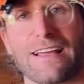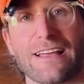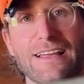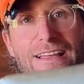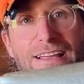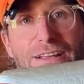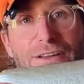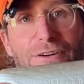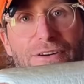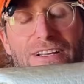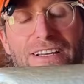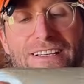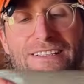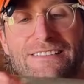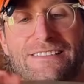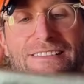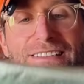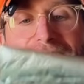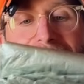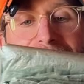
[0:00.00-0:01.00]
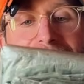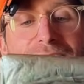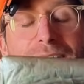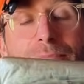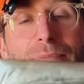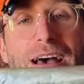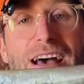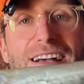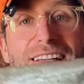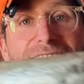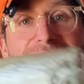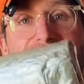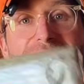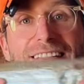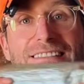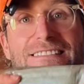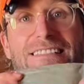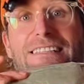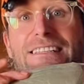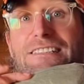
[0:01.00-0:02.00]
here it is. The pack
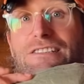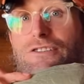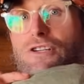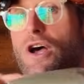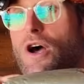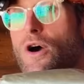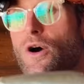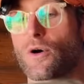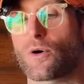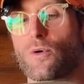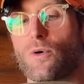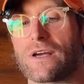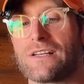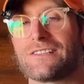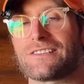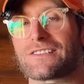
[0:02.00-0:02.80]
size is quite